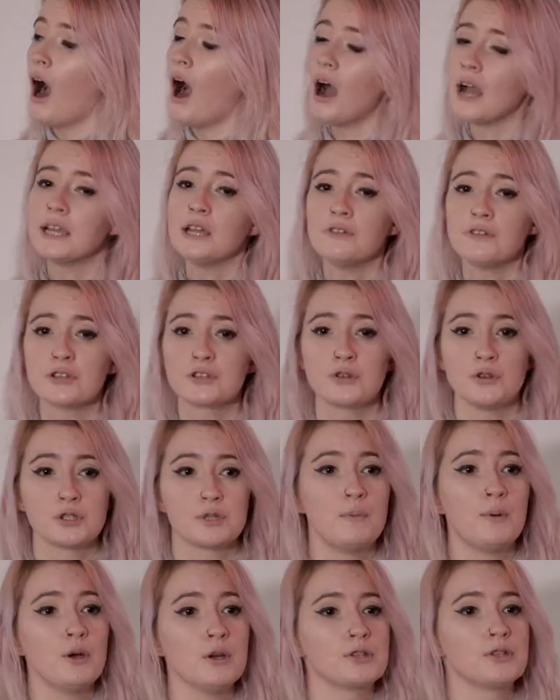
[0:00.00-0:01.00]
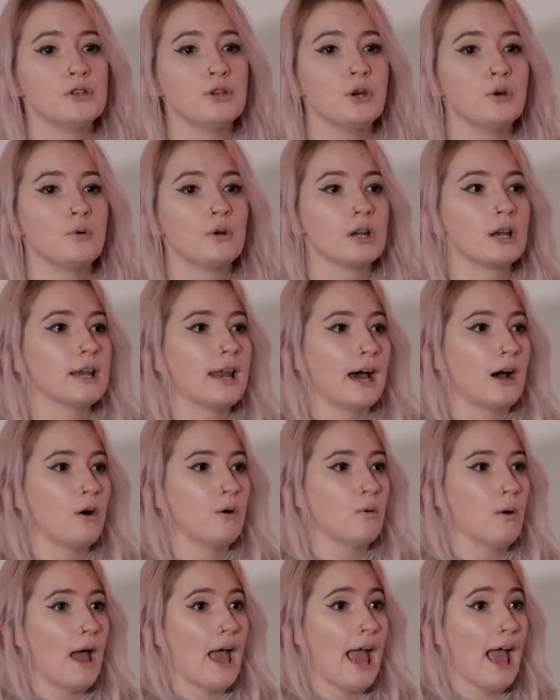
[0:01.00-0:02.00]
Are you the sort of person who will
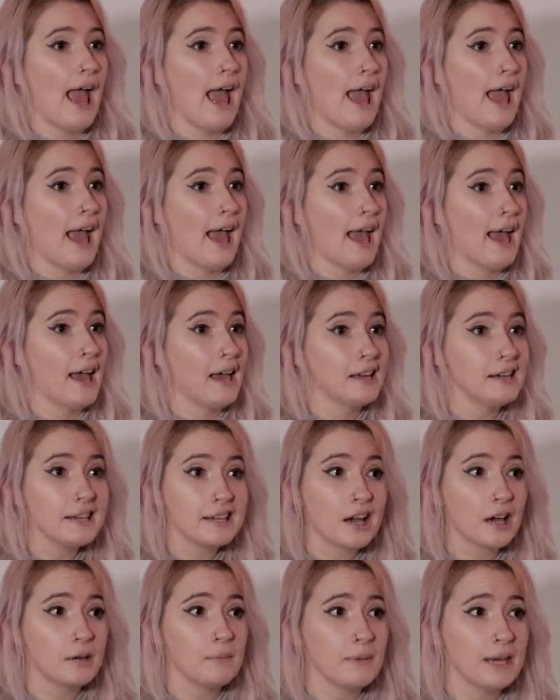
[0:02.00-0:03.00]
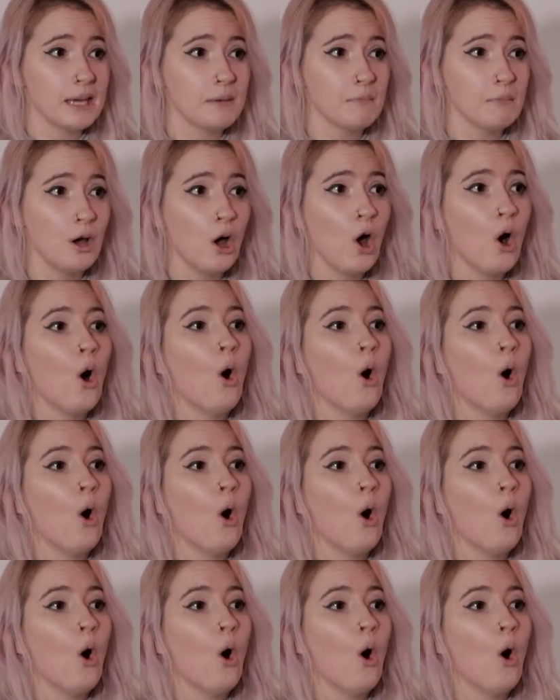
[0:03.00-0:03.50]
allow any kind of meme?